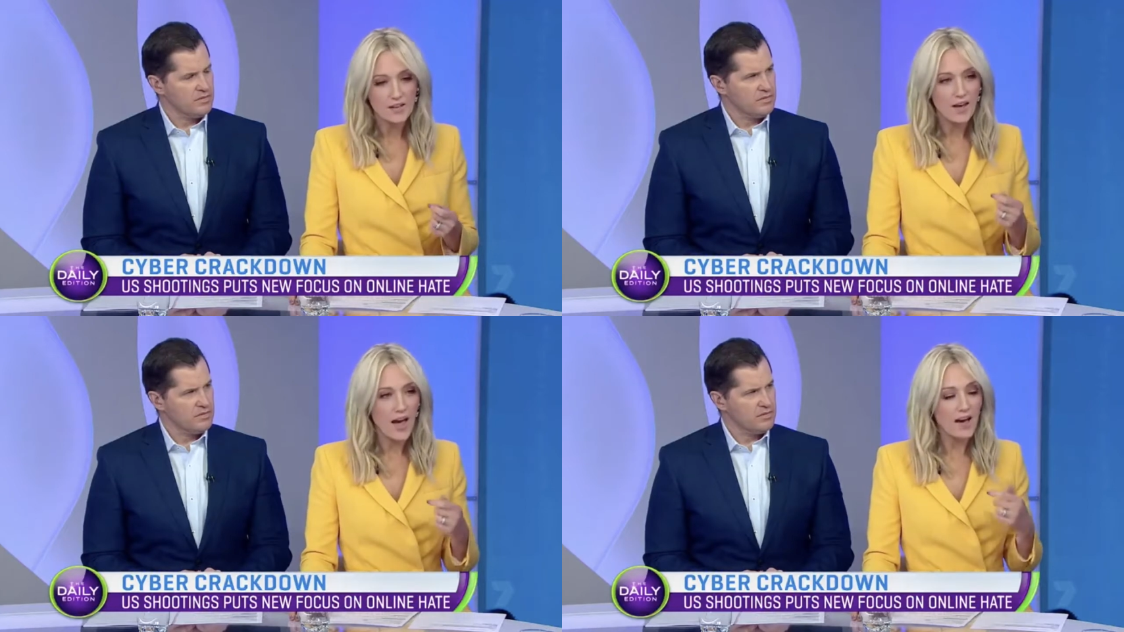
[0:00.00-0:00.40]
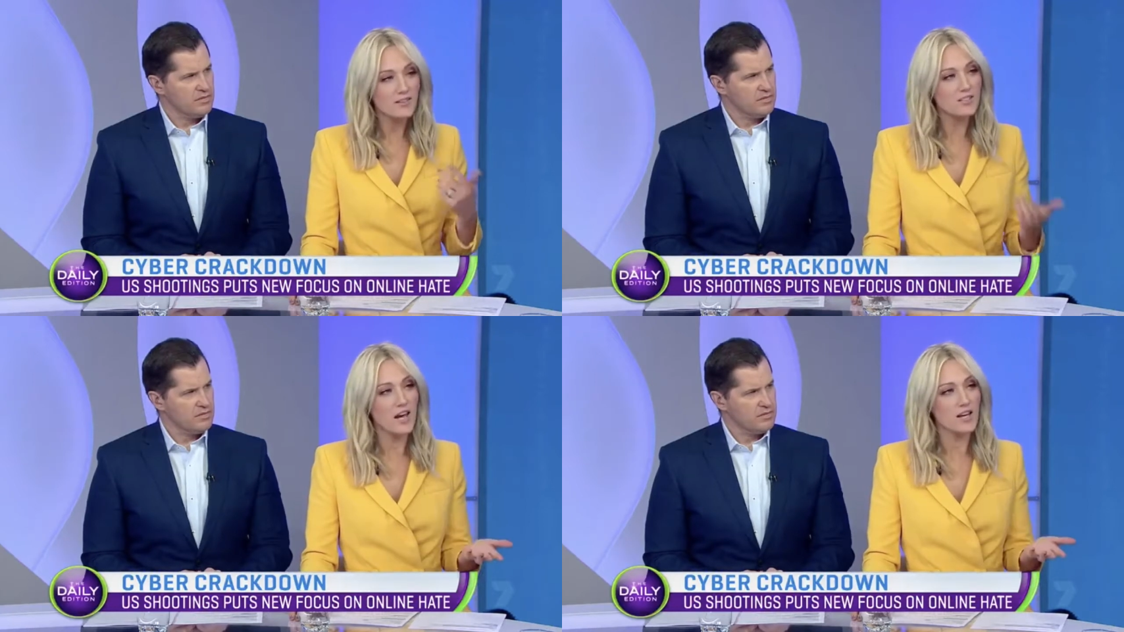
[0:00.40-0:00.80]
Speaker 1: how
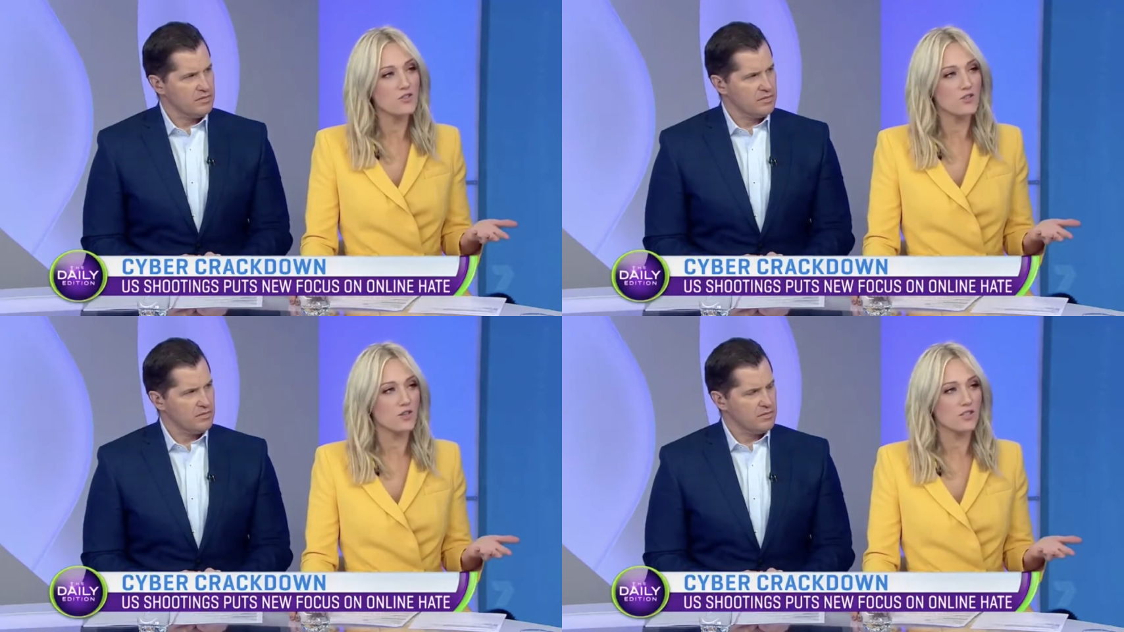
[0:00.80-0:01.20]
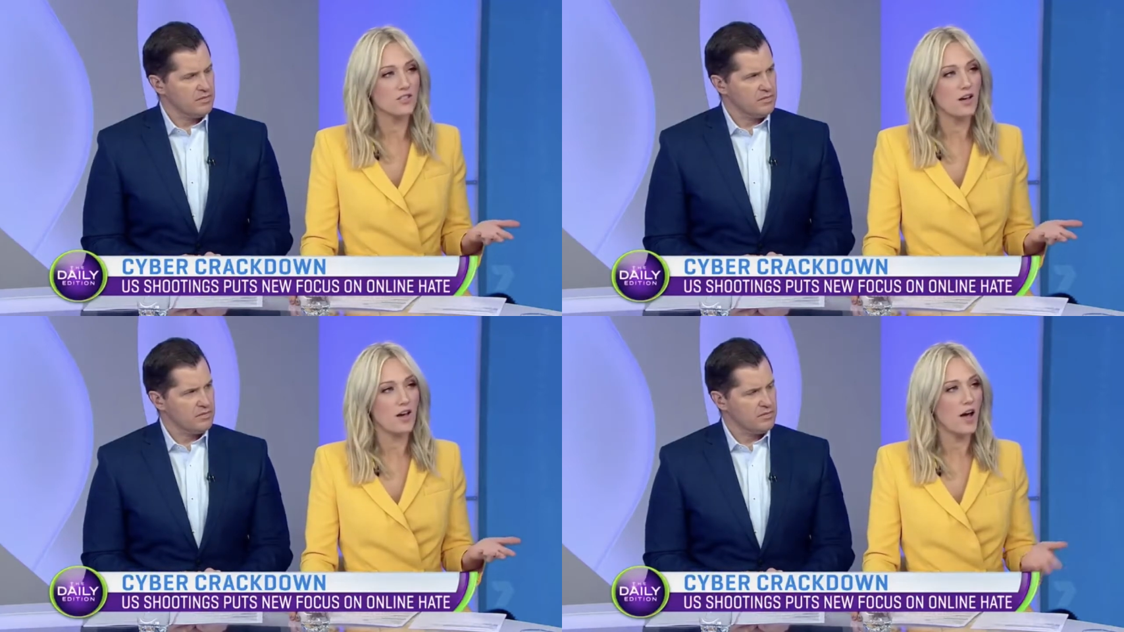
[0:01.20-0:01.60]
dangerous
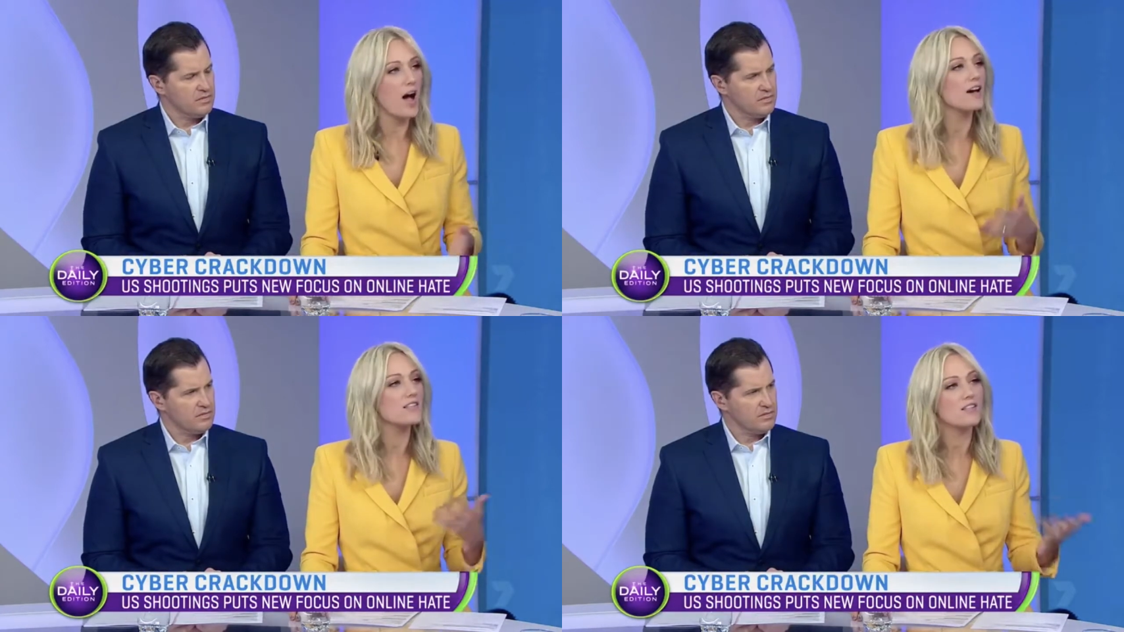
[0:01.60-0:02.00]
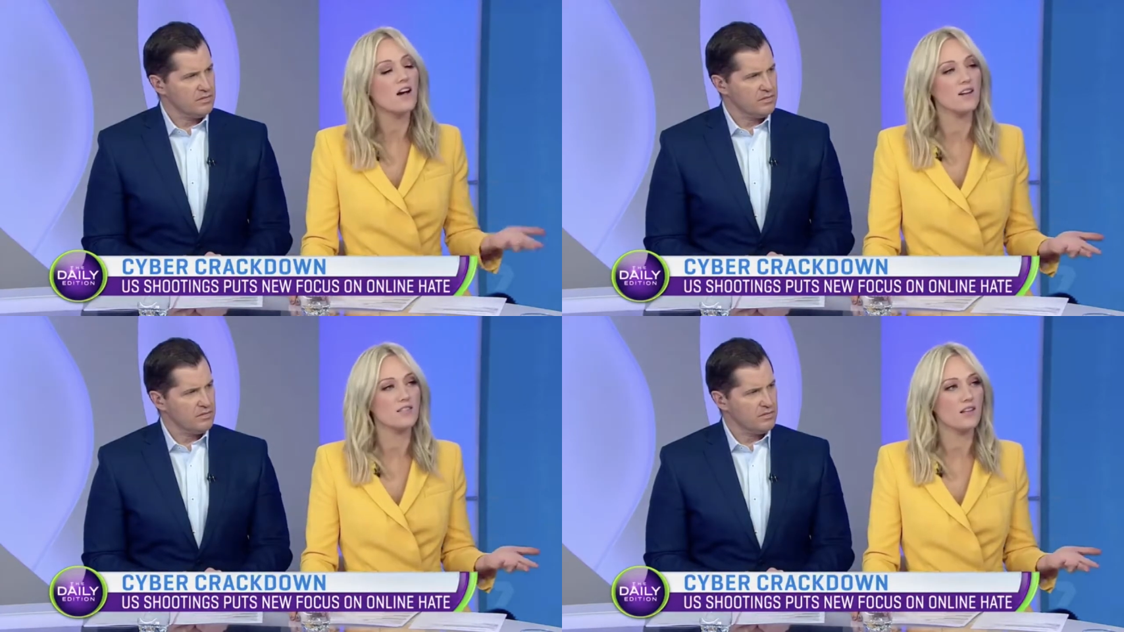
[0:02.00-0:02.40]
are,
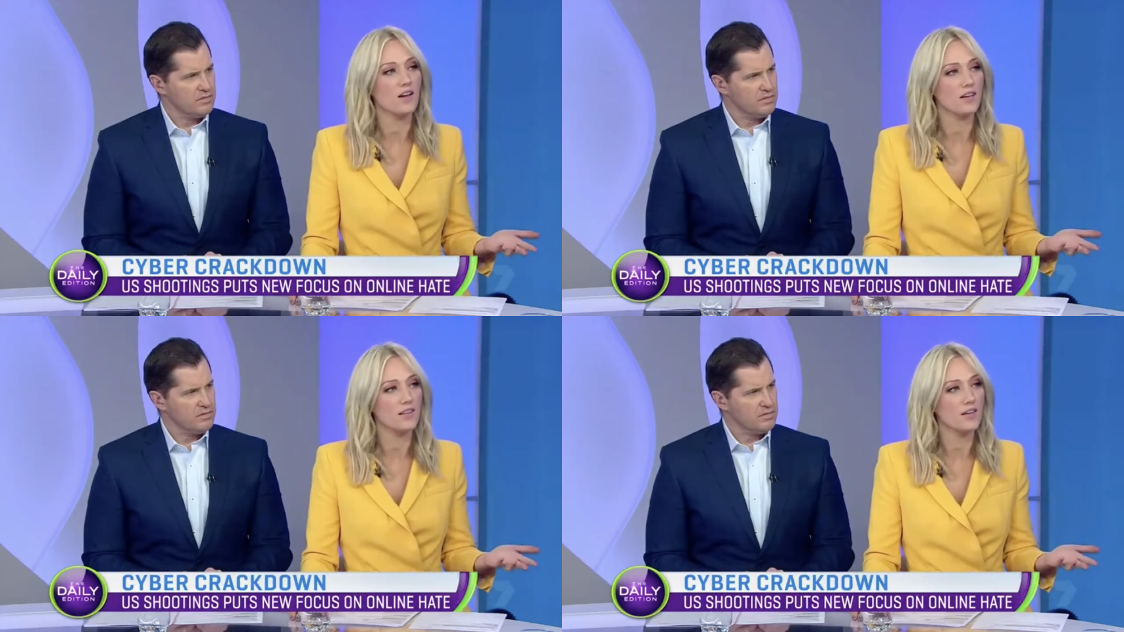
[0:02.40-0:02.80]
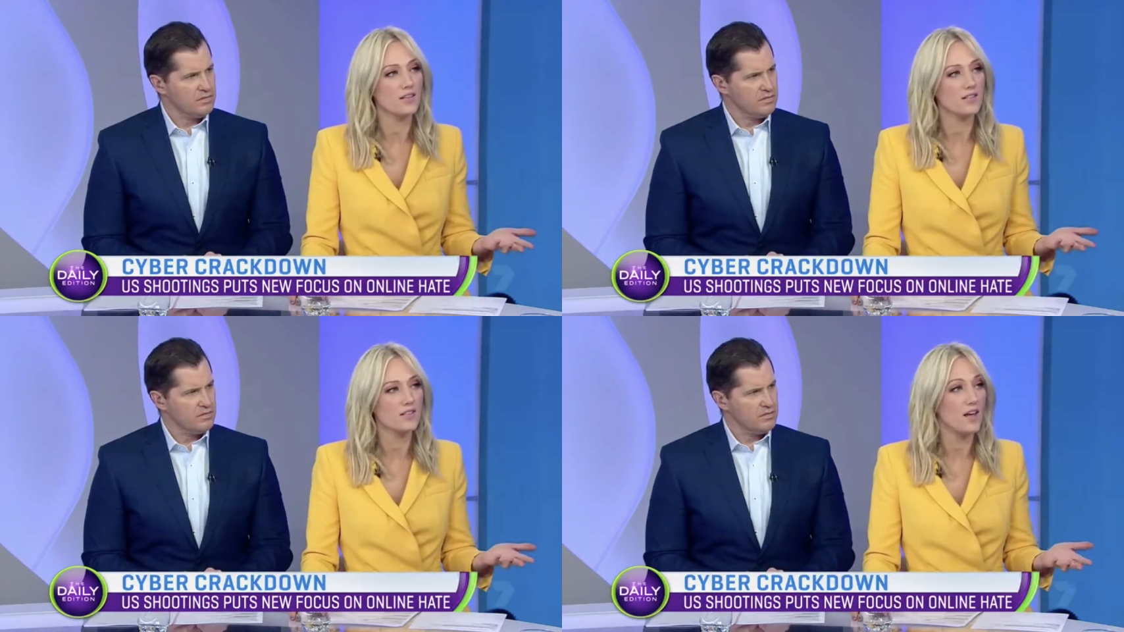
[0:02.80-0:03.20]
sites like
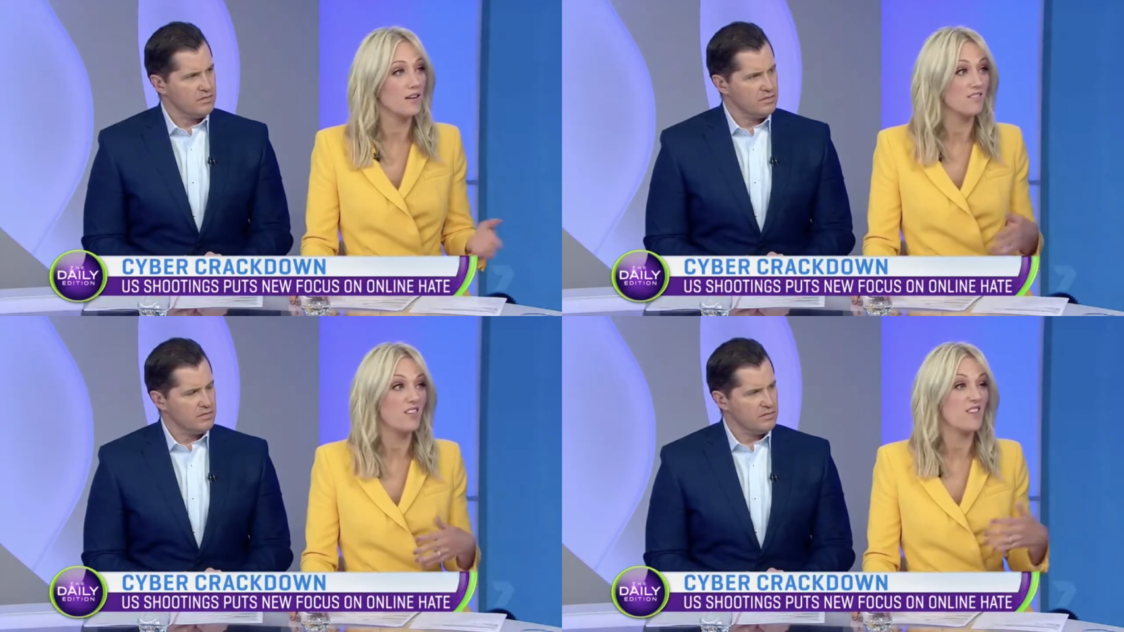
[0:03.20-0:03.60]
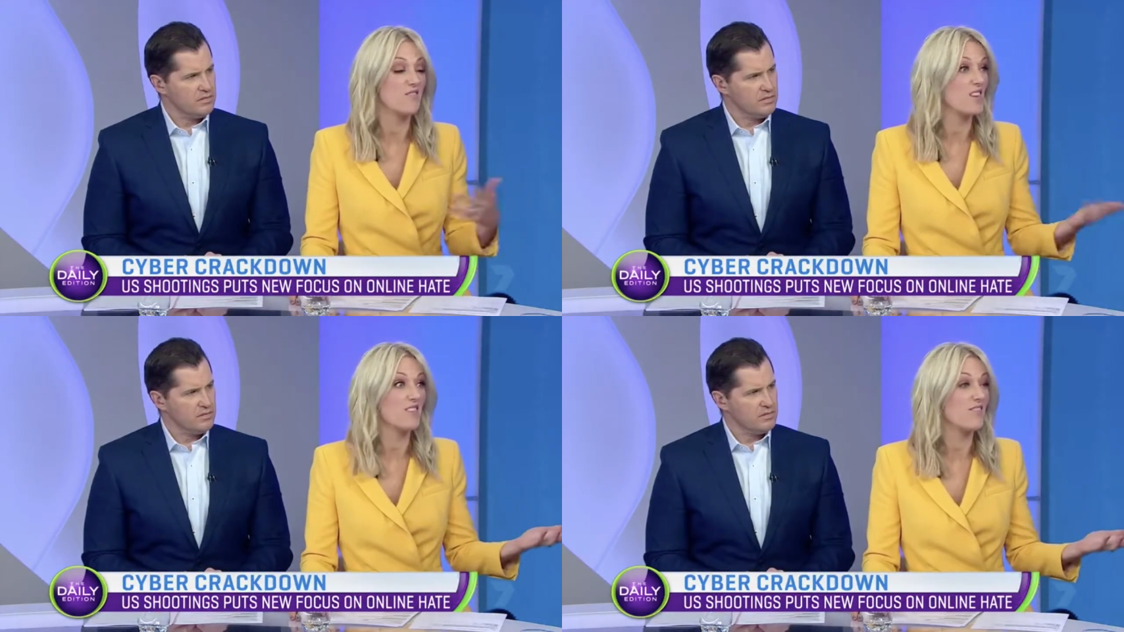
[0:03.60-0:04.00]
this and, and
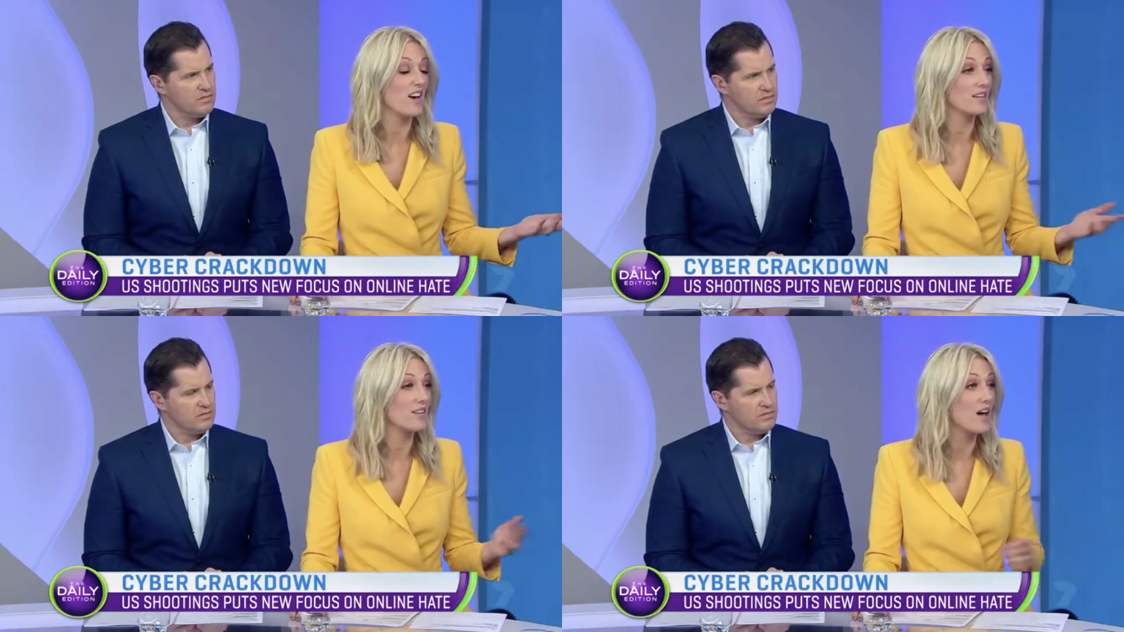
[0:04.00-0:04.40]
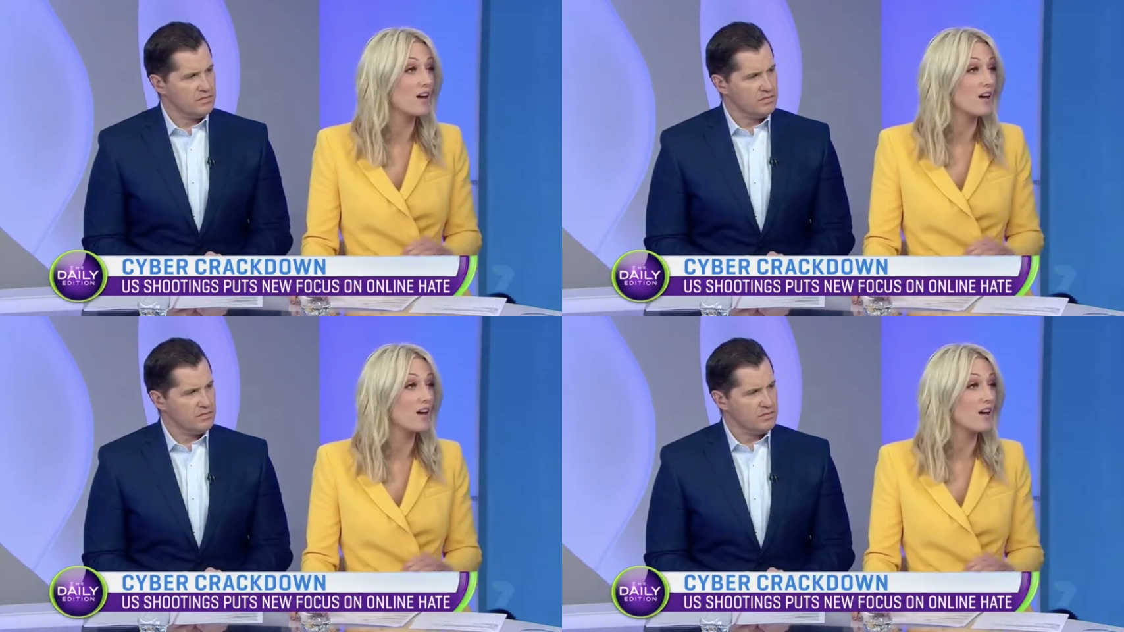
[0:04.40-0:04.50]
that the fact they're